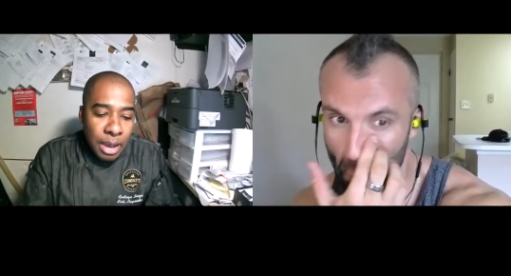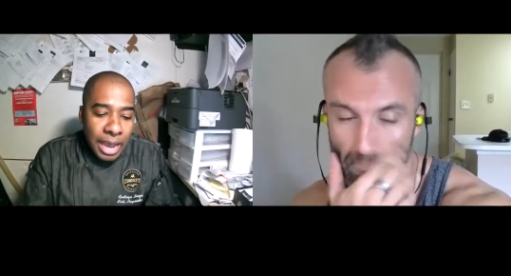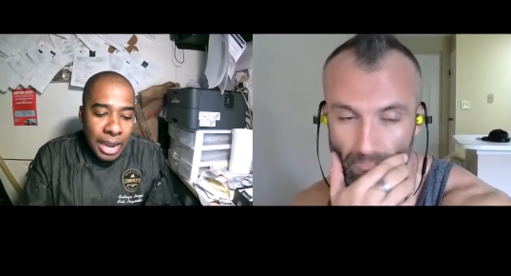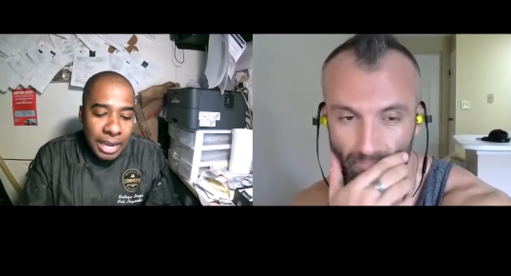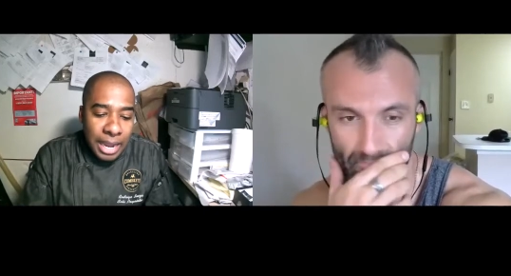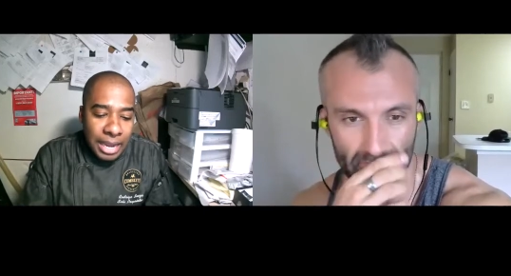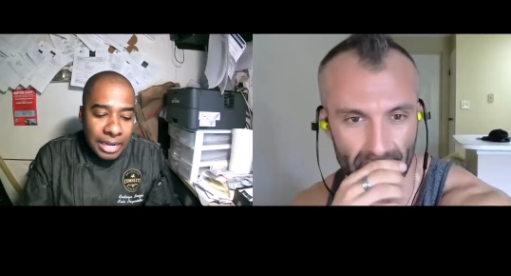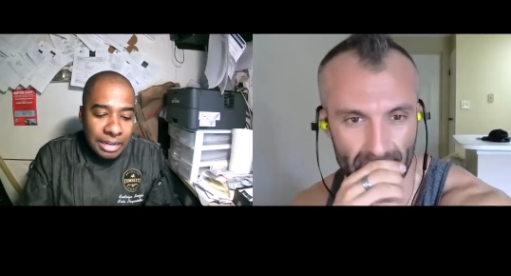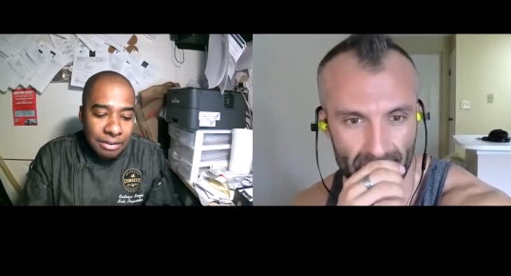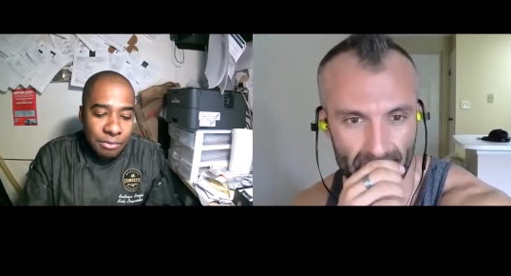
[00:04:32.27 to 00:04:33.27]

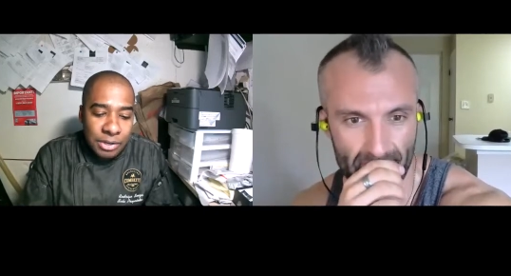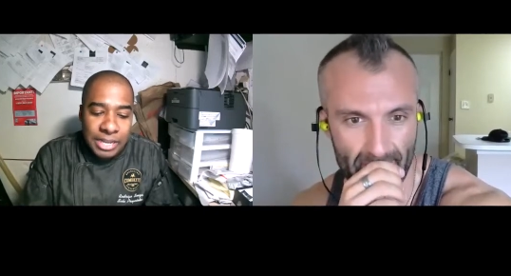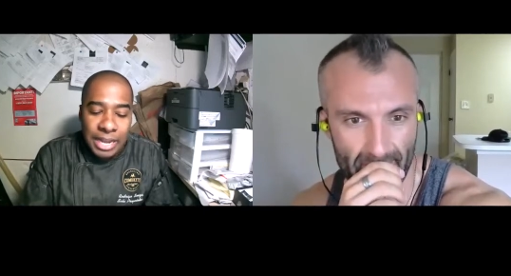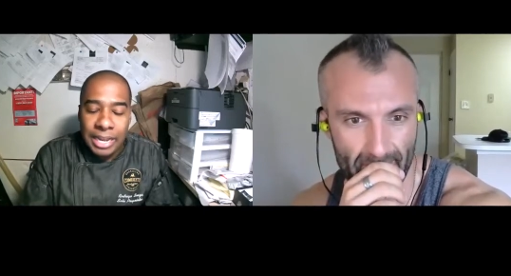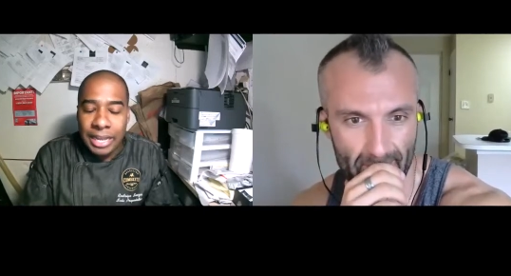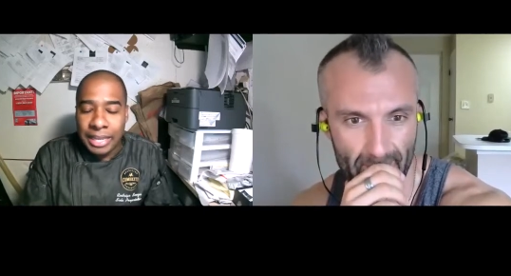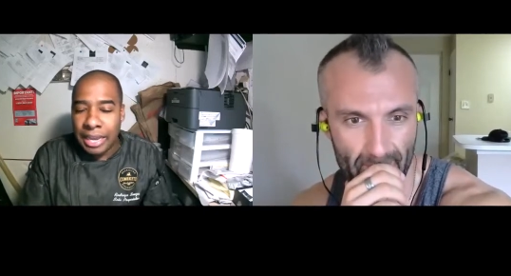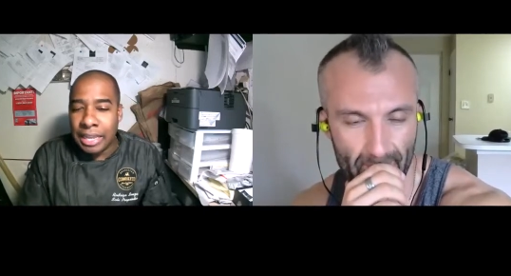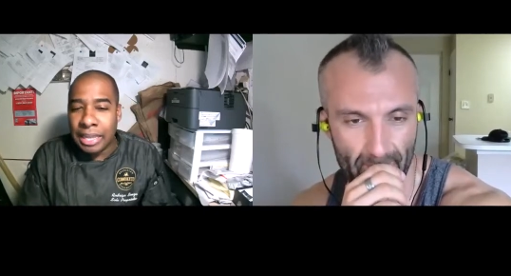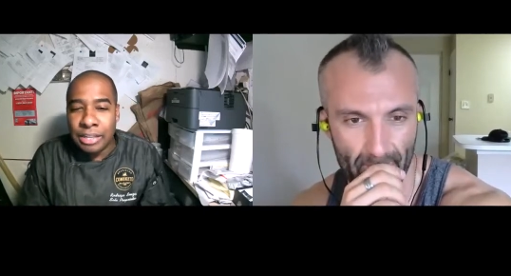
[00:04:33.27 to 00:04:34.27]
Speaker 1: it was kind of like a
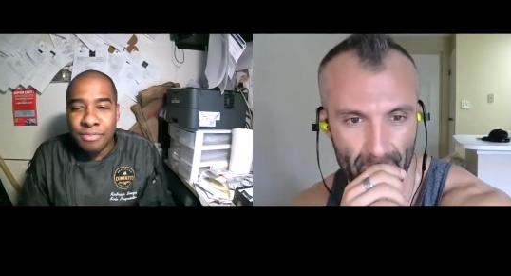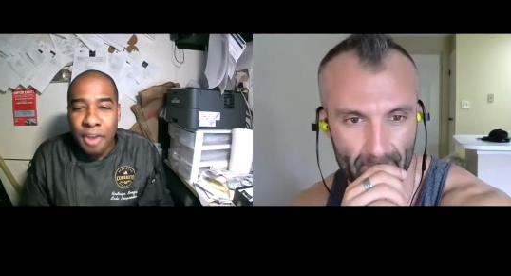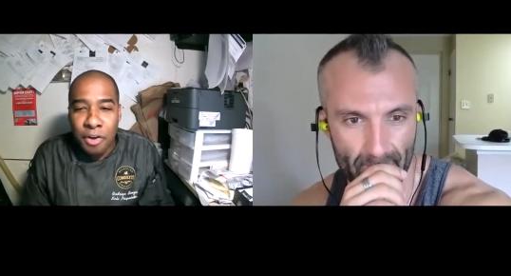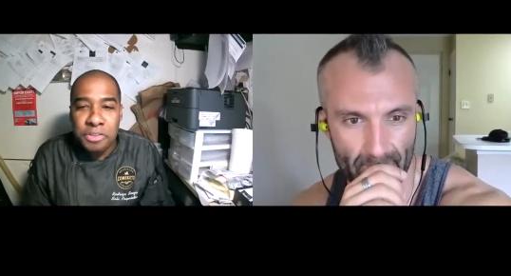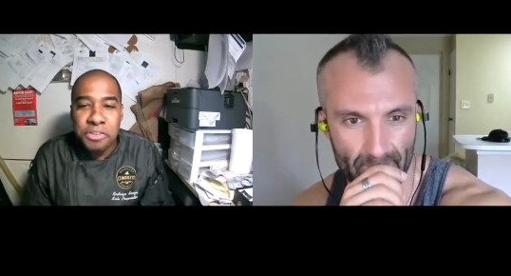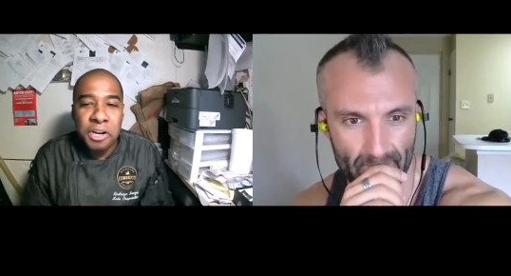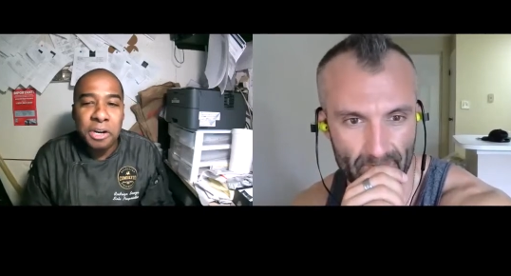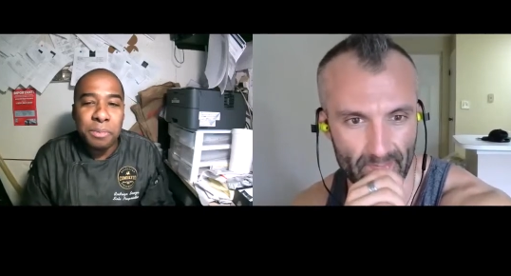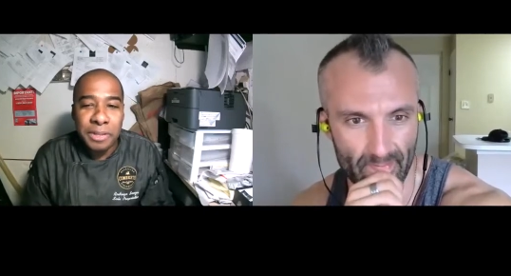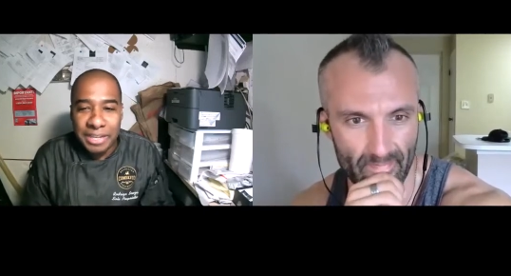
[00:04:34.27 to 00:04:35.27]
very
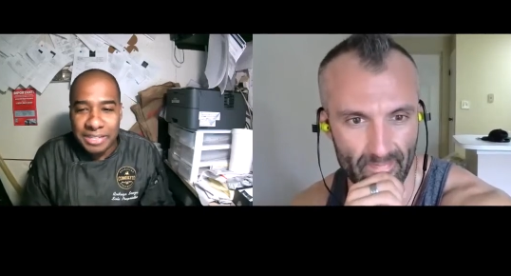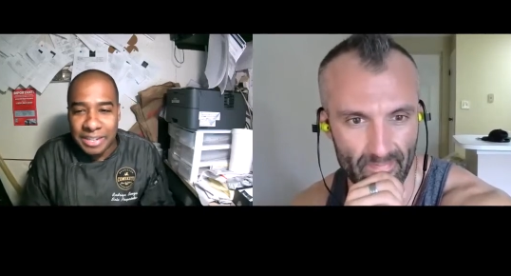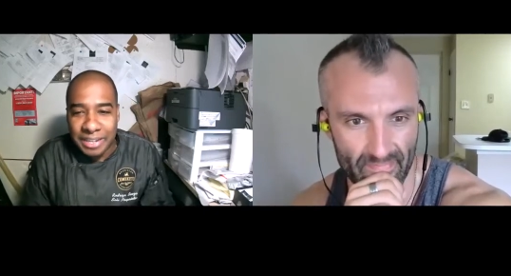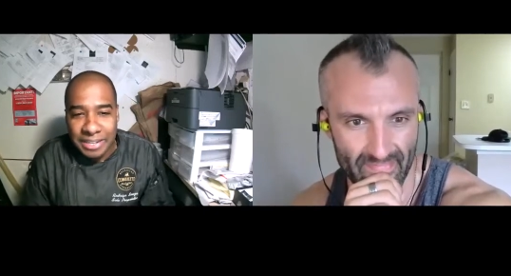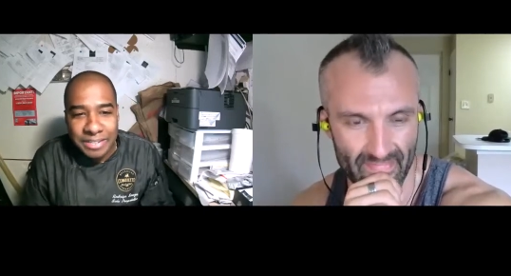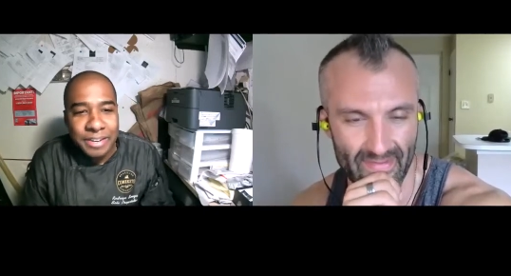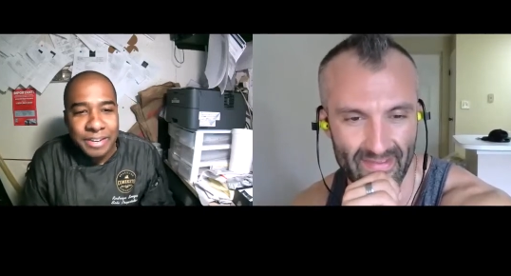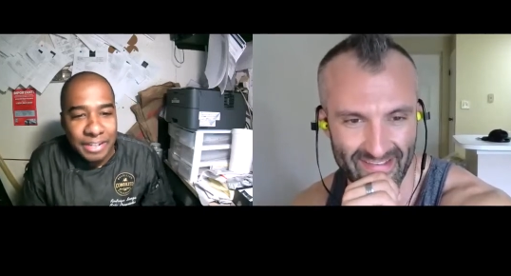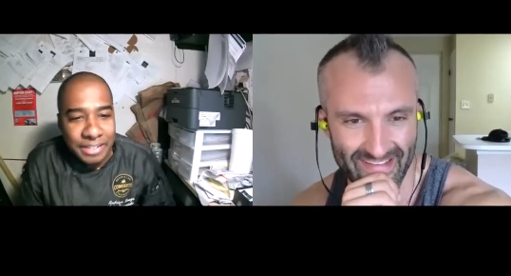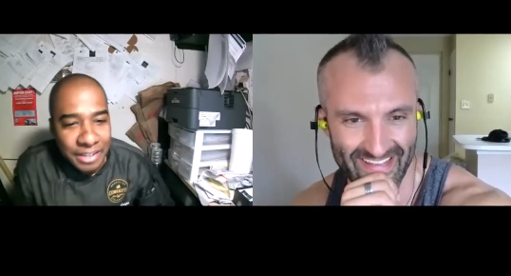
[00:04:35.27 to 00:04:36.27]
turbulent
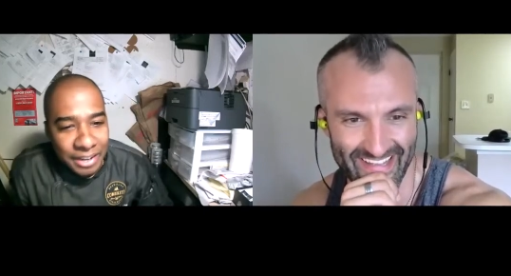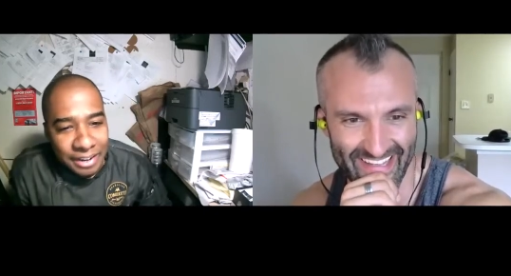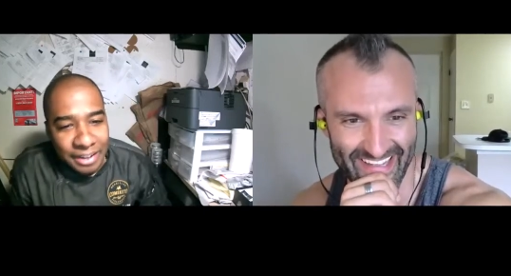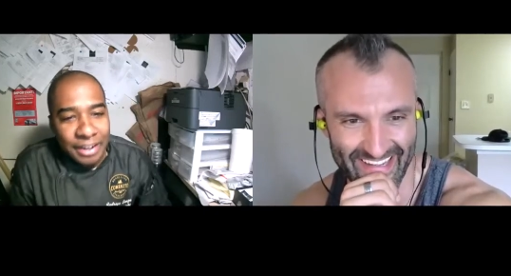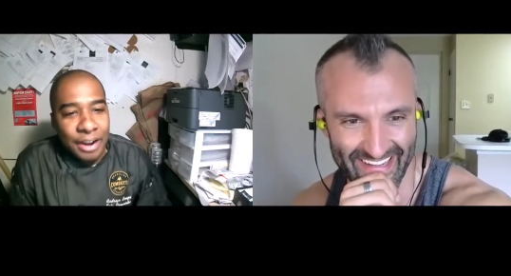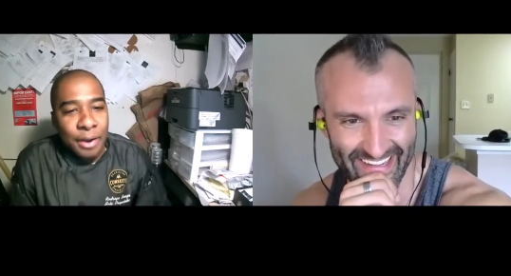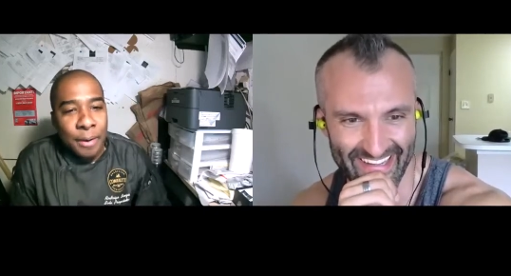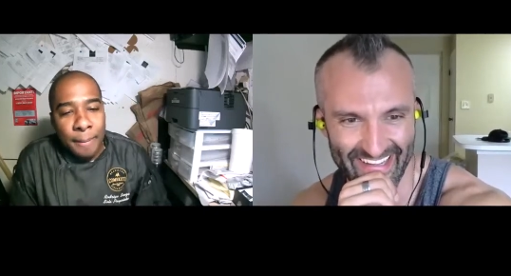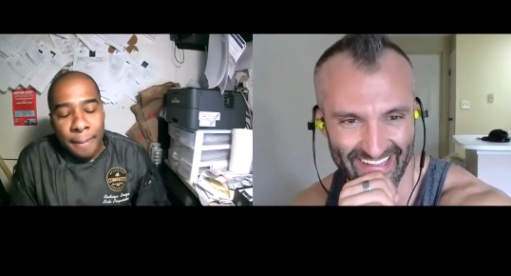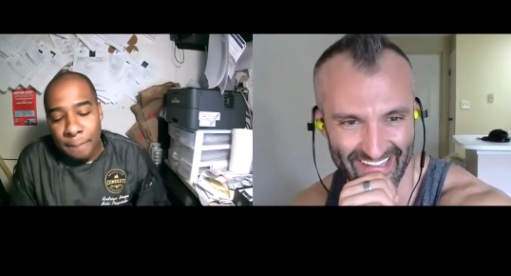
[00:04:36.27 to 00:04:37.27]
start, you know.
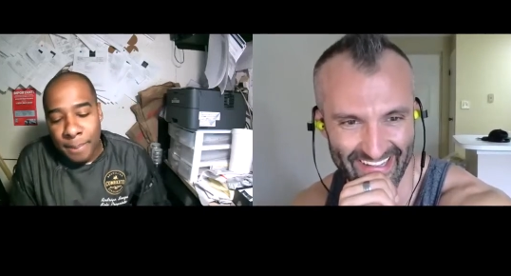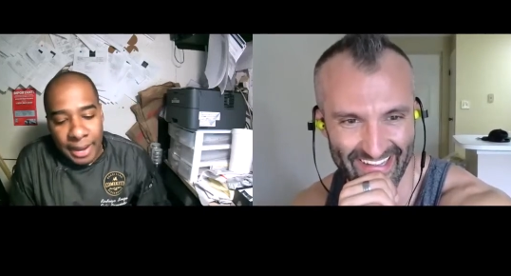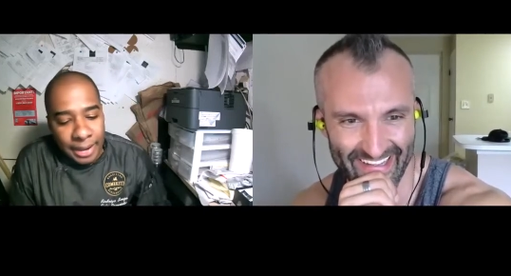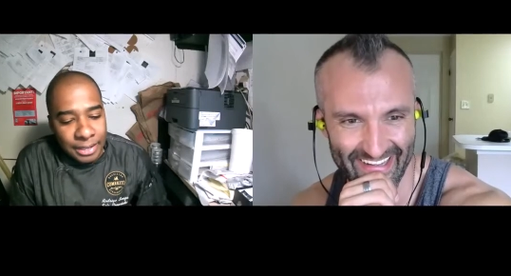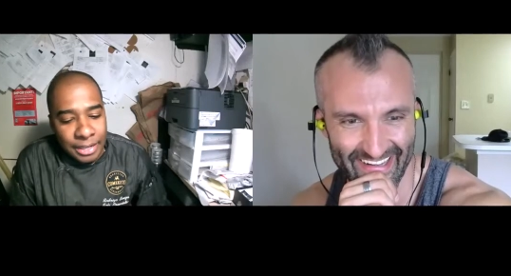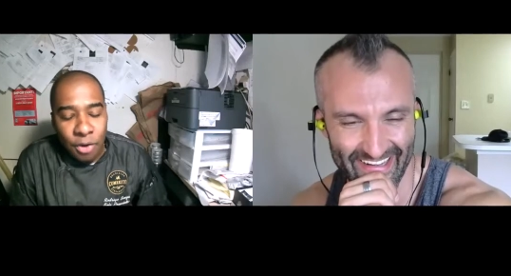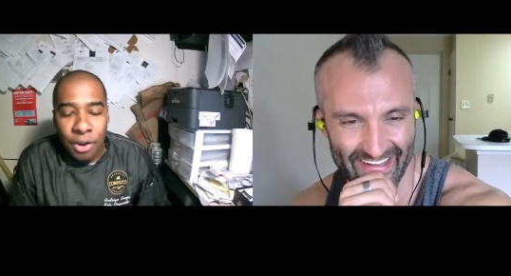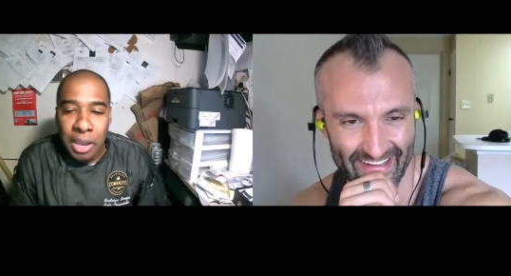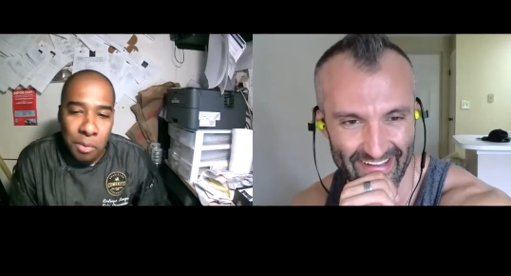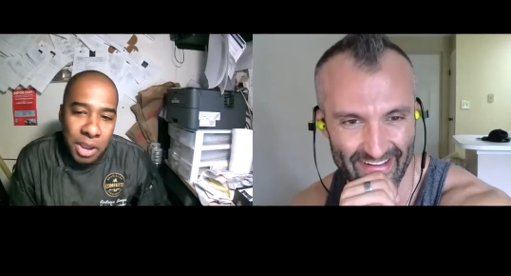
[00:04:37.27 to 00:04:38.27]
But you know,
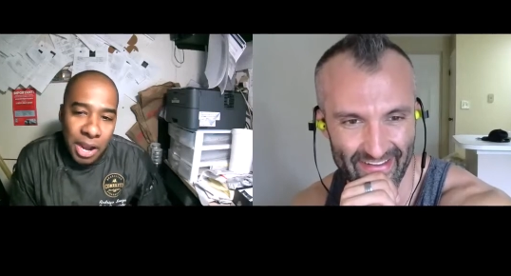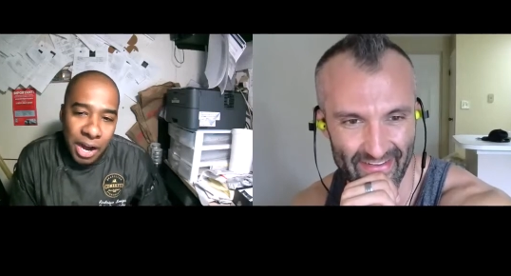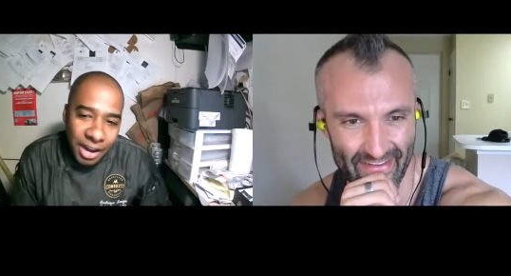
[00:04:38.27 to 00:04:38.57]
here we are,